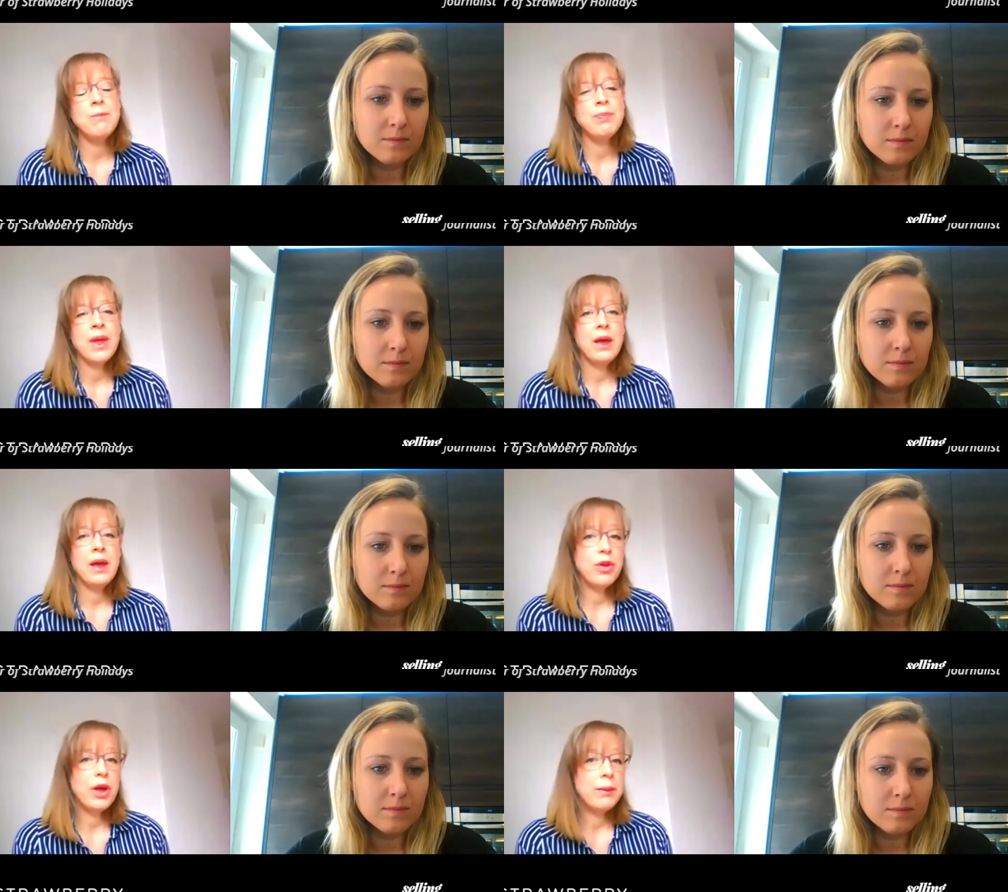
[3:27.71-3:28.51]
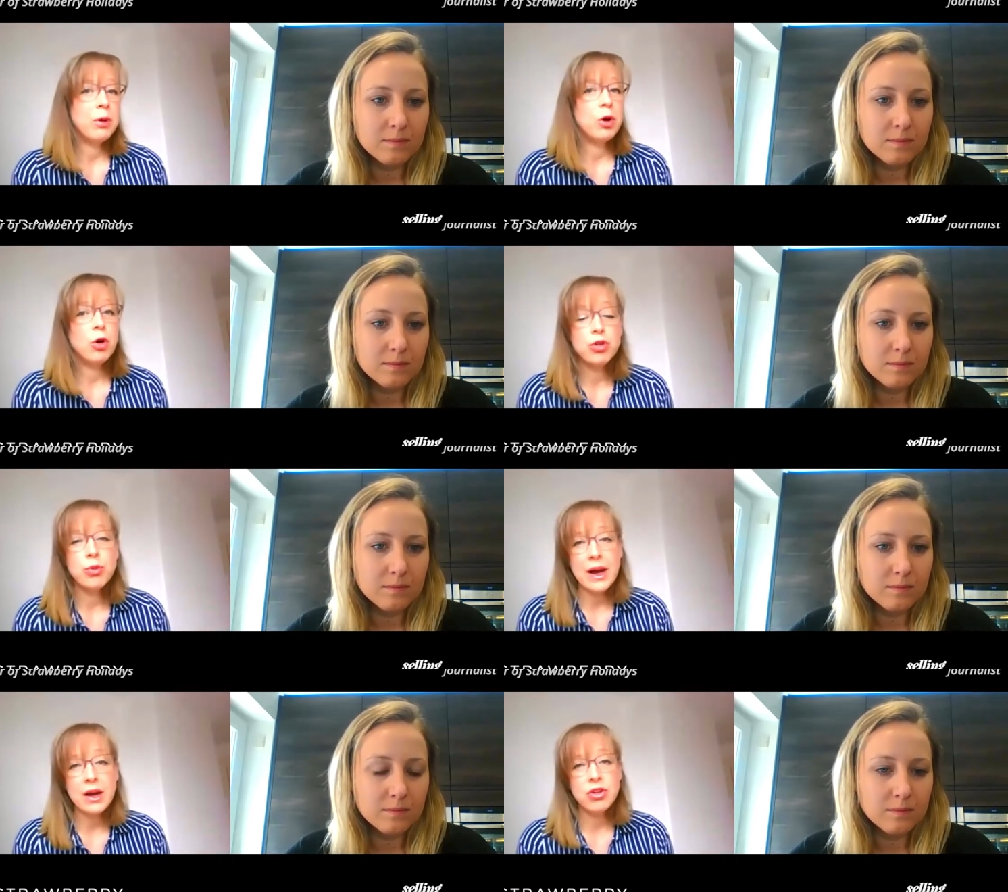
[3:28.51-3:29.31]
Speaker 1: I use um, call to
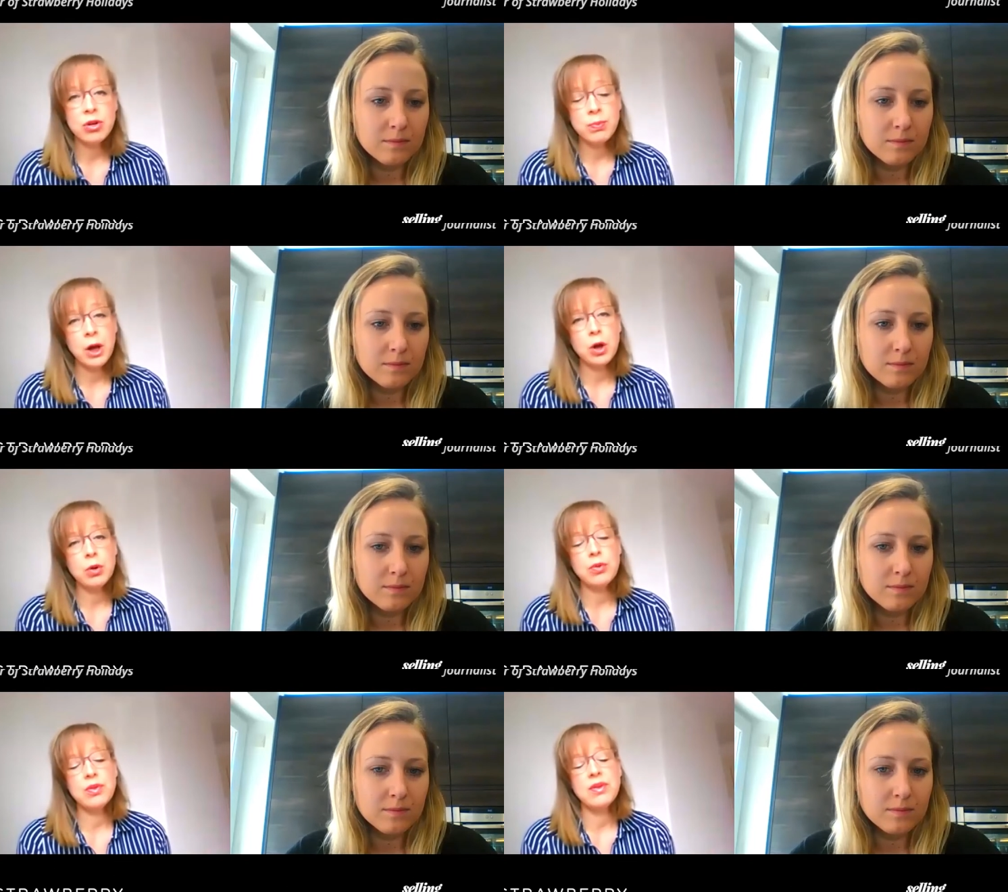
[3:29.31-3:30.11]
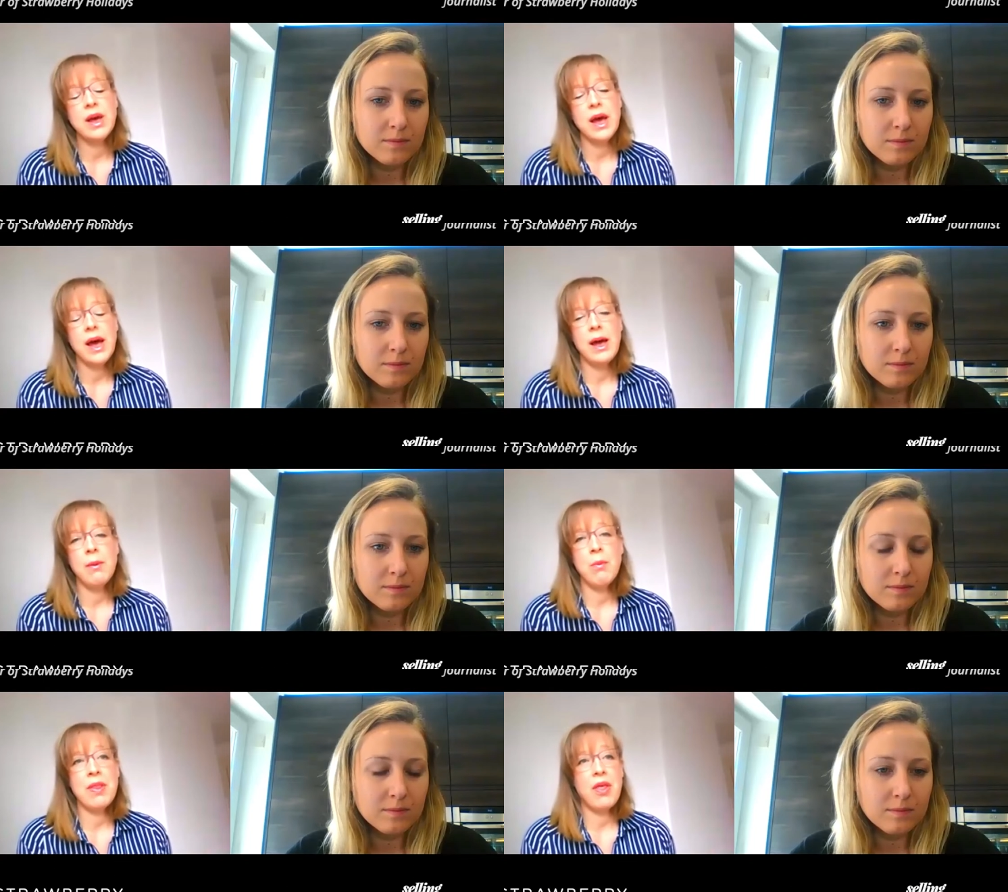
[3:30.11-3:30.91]
action posts, um,
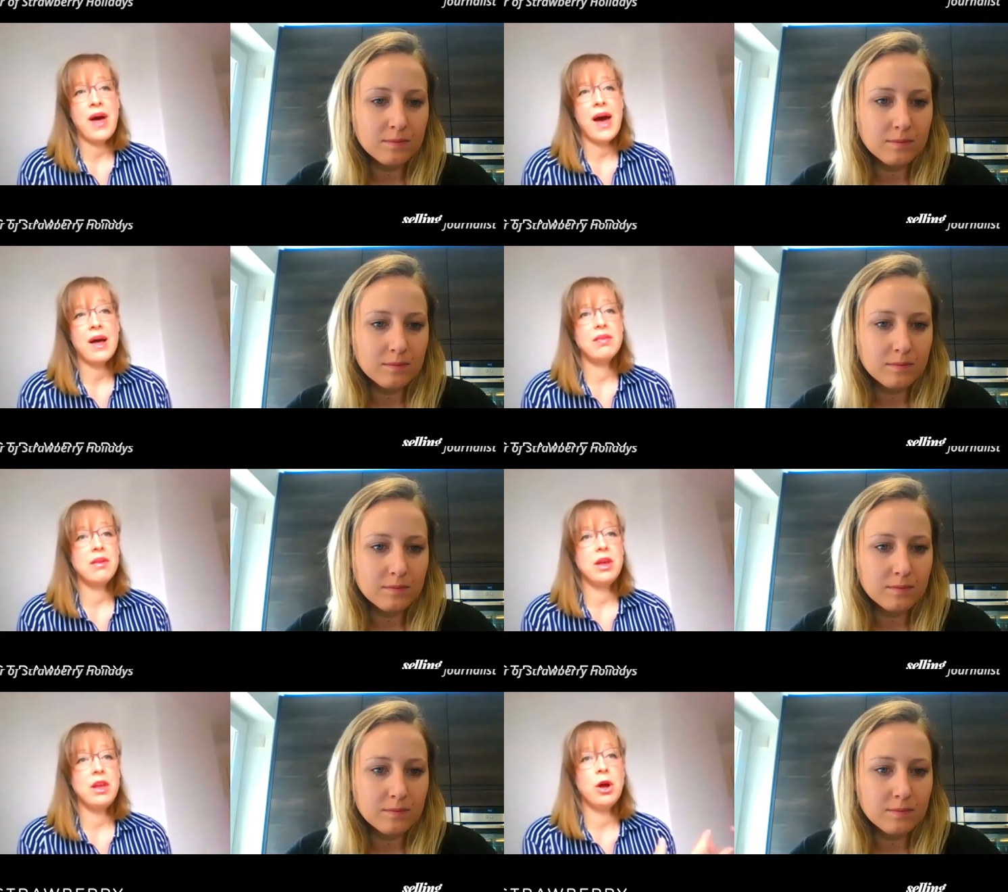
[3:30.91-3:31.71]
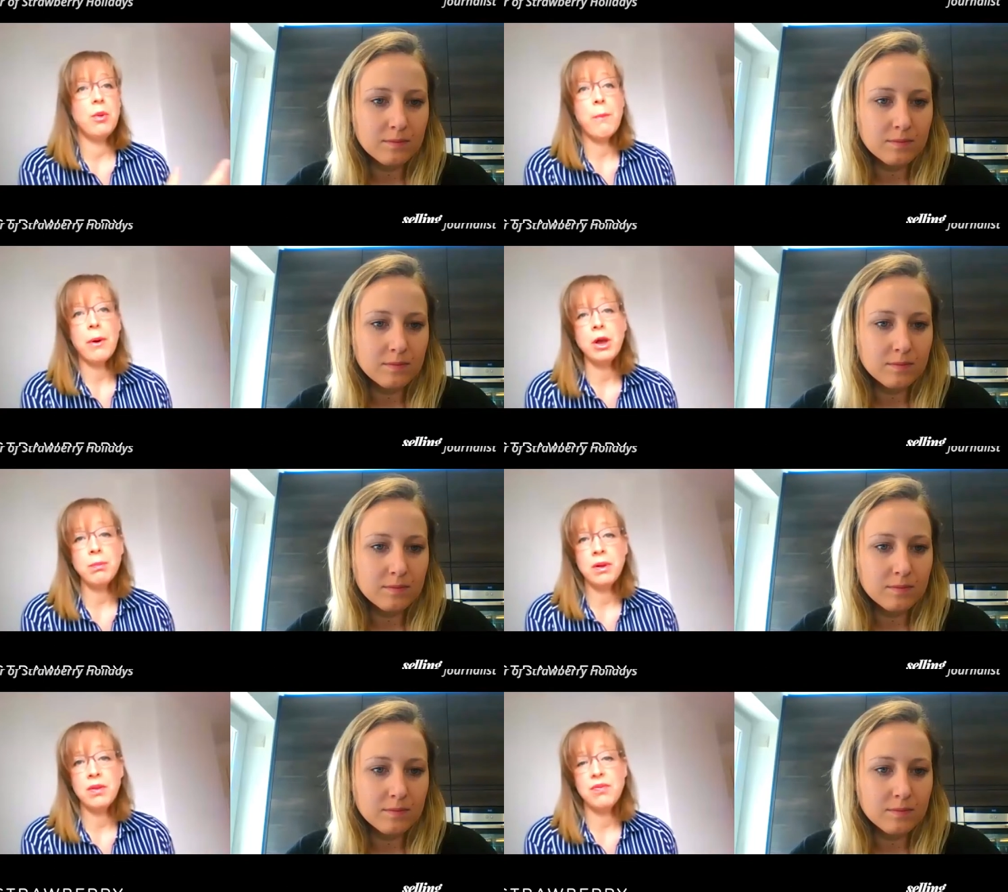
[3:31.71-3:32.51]
whether that's, you know,
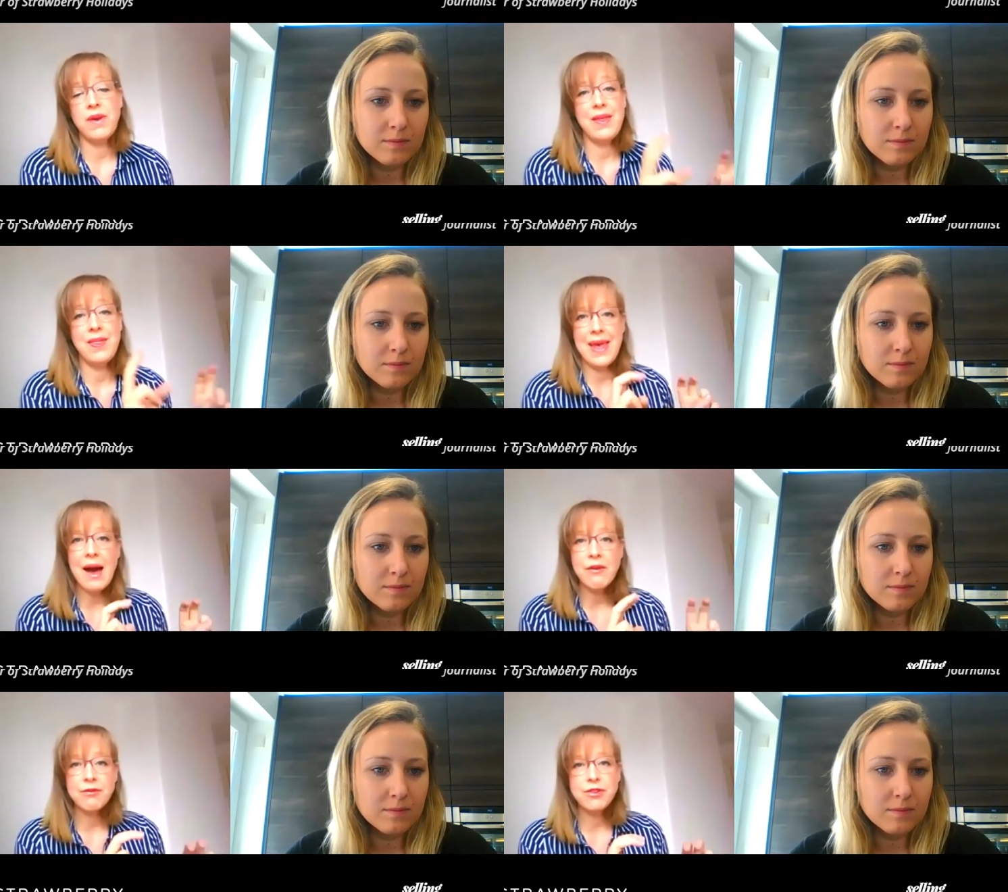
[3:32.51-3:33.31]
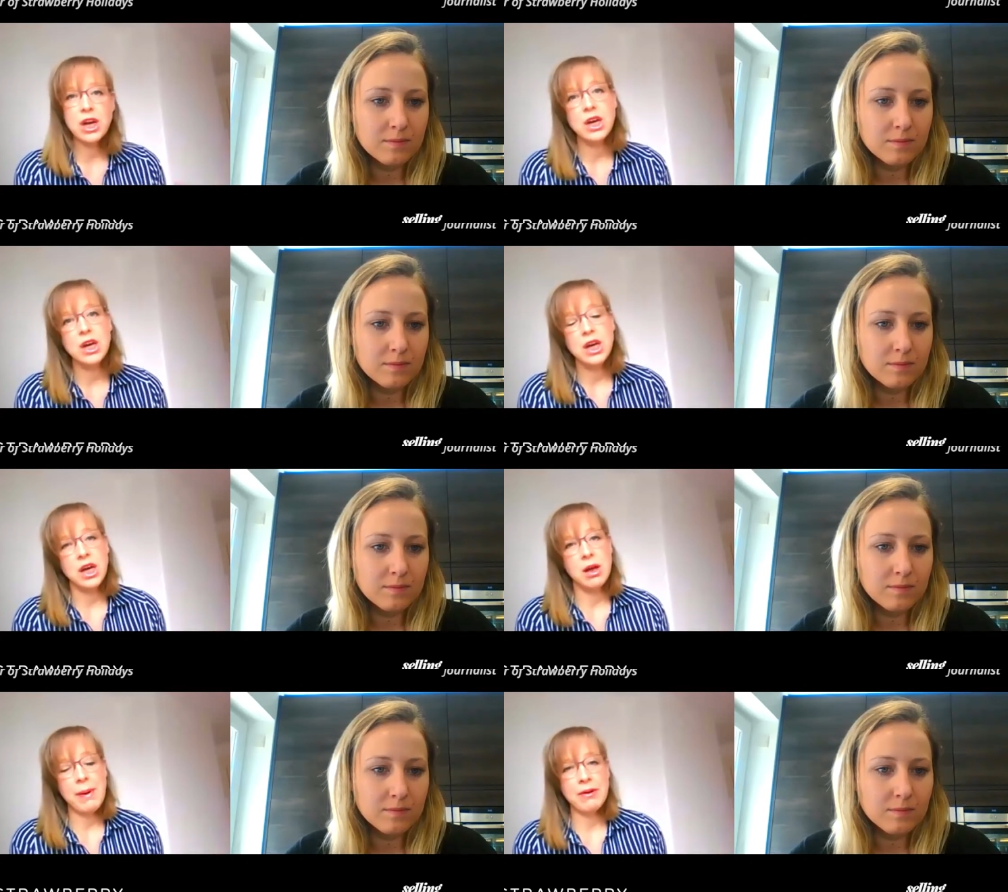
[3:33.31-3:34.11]
appointments for in the after.
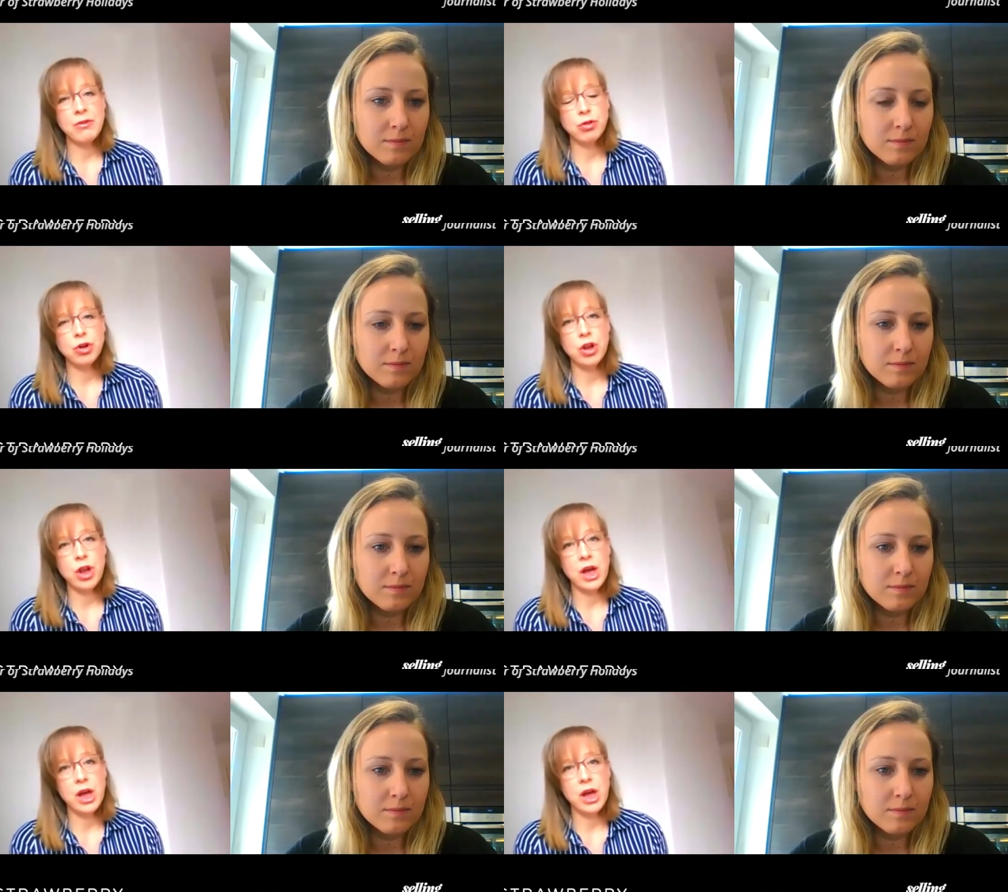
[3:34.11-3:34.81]
Um, after all, uh,